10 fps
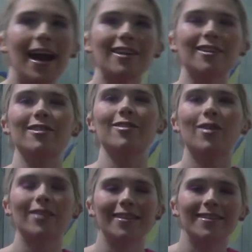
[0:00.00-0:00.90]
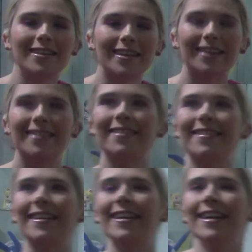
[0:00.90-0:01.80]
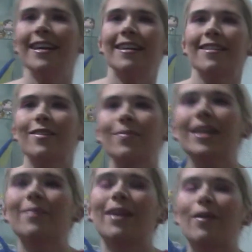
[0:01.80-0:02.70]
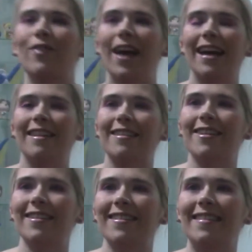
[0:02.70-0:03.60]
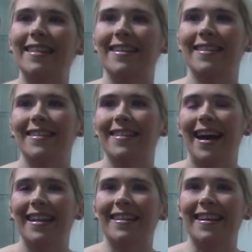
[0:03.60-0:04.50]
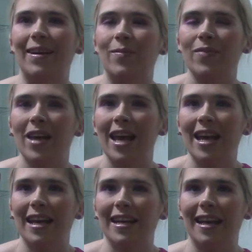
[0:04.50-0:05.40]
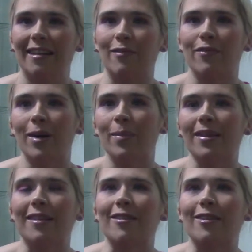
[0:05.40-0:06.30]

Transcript: actually just got this tea yesterday. So me and my friends done Secret Santa. Yes, I'm filming this on the